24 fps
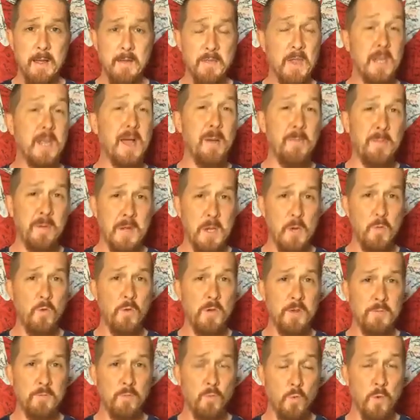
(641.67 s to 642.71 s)
The company
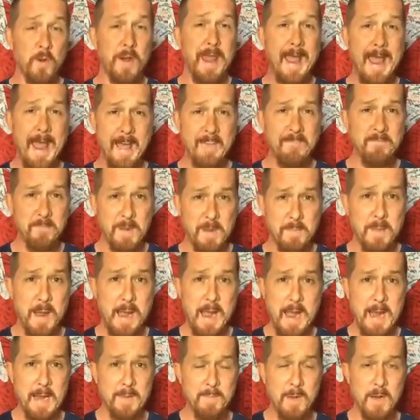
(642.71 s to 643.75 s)
would have me
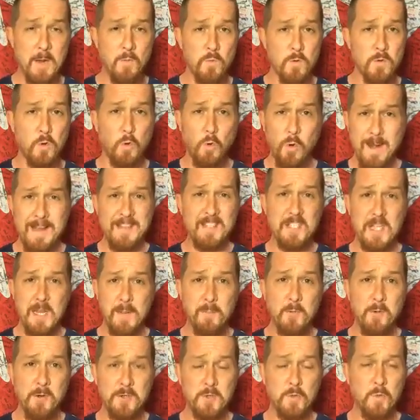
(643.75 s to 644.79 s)
back, but we'll cross
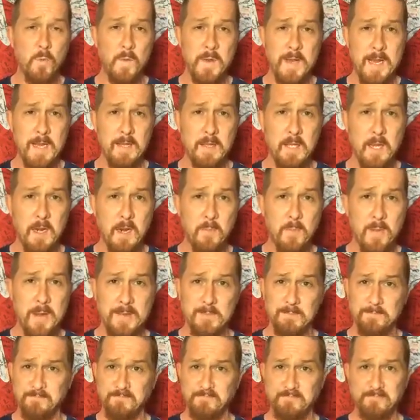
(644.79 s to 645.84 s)
that bridge when we get there.
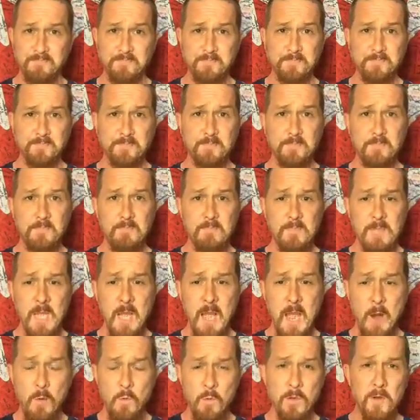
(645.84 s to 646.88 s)
But
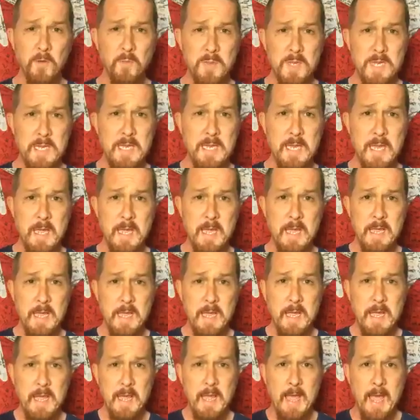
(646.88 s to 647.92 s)
I will be
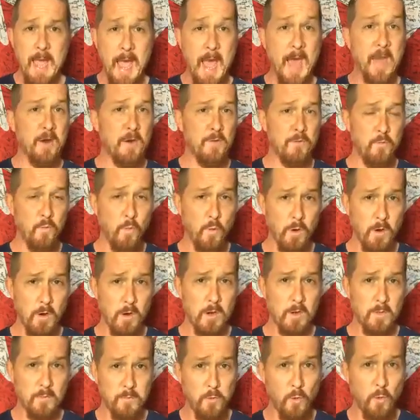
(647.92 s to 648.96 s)
out of
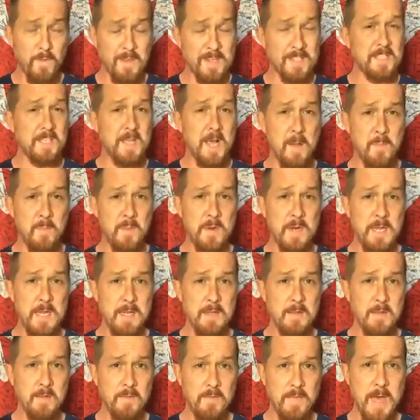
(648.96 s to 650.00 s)
work for this
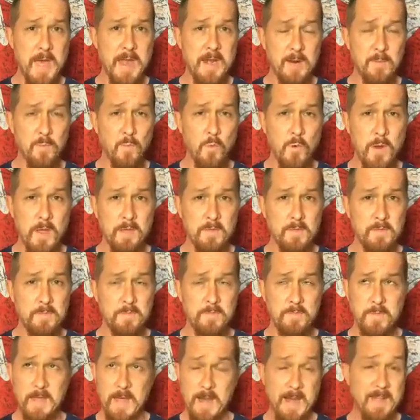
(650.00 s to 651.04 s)
company that I'm
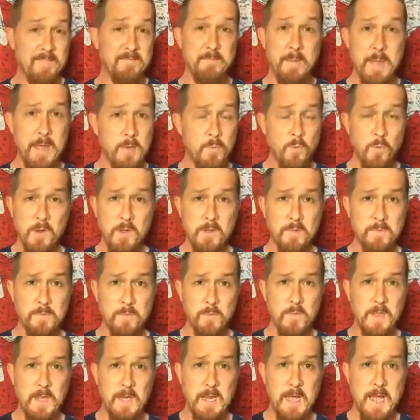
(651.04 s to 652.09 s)
with, that I've been with
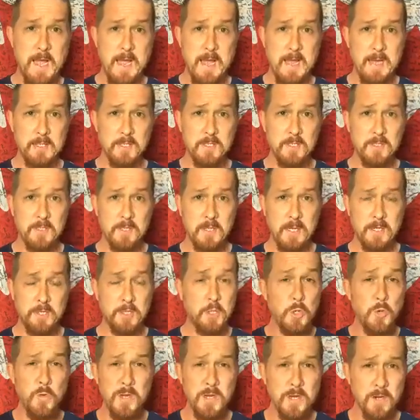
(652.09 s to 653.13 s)
for the last
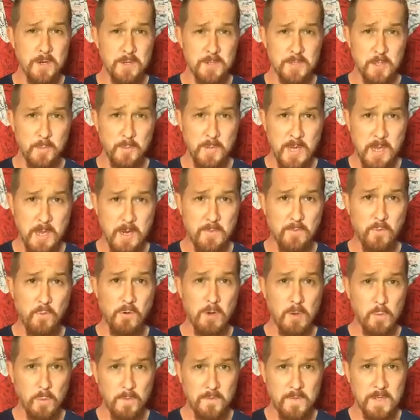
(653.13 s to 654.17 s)
2 years. I'll be out of
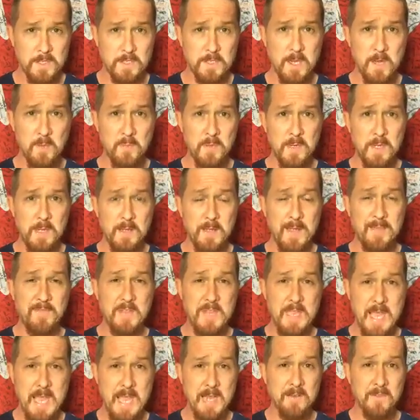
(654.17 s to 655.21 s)
work with this company at
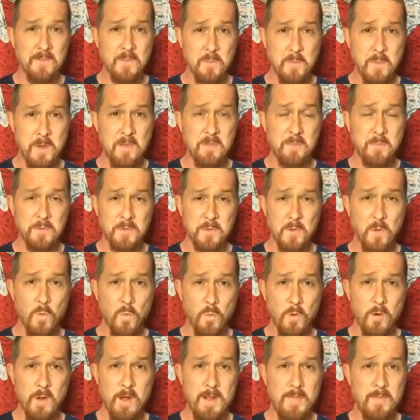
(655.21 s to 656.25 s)
the end of the month, but don't
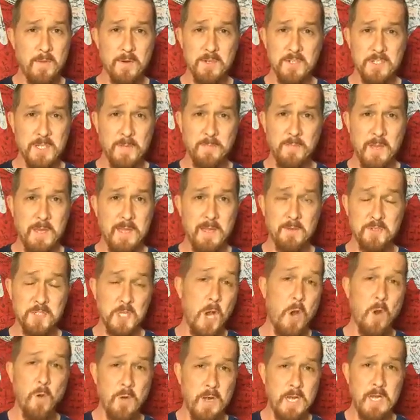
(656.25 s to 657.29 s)
worry, there's something else
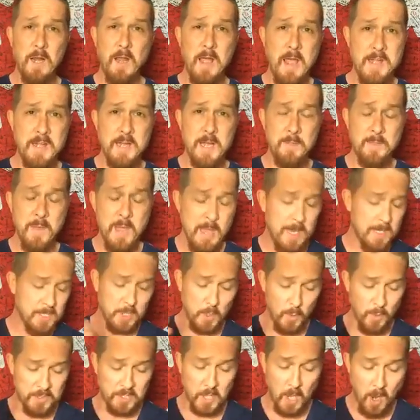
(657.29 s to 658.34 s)
already lined up.
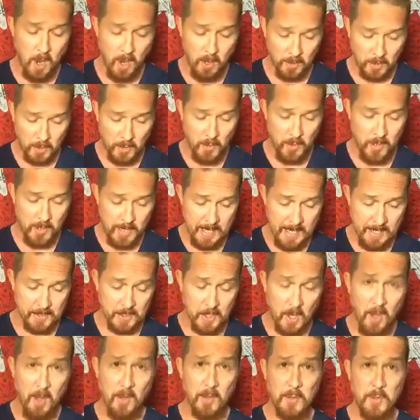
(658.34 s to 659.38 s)
So it's all good. It's
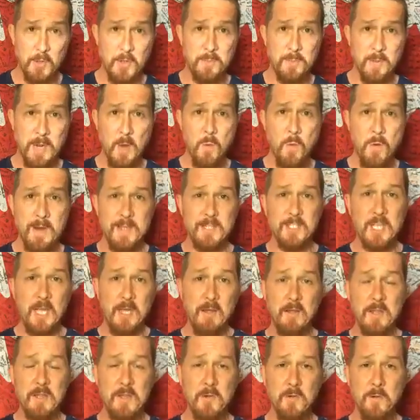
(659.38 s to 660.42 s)
all good. But I want to
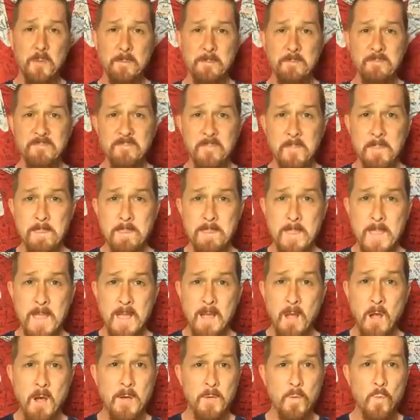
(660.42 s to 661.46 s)
tell you,
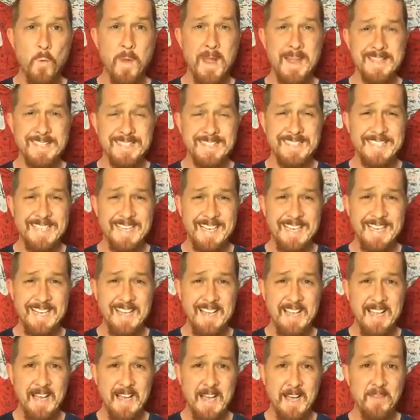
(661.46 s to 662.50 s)
on Wednesday,
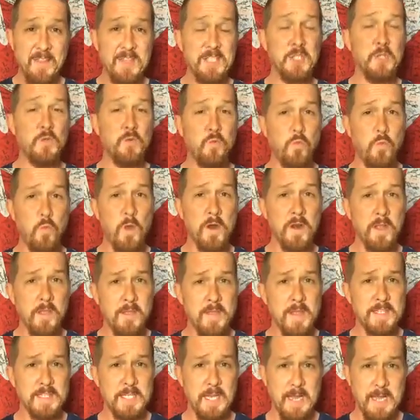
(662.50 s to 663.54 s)
this is one of the
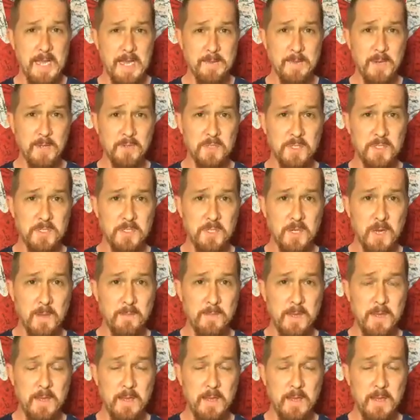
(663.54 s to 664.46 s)
things I like about this job.